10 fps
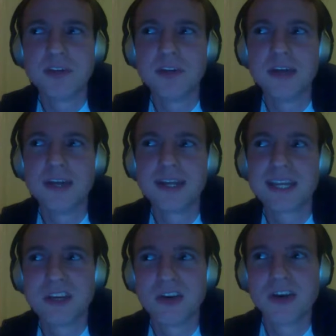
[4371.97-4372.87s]
and
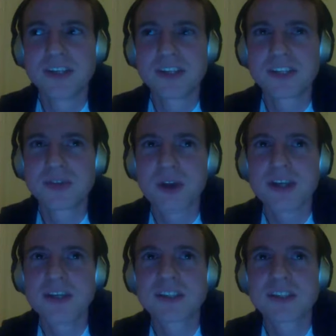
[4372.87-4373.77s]
hear his
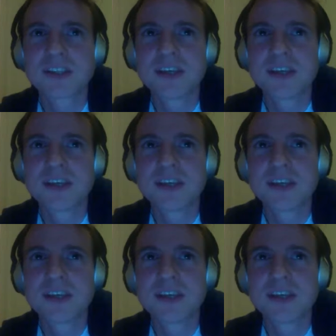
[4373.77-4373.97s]
strikes,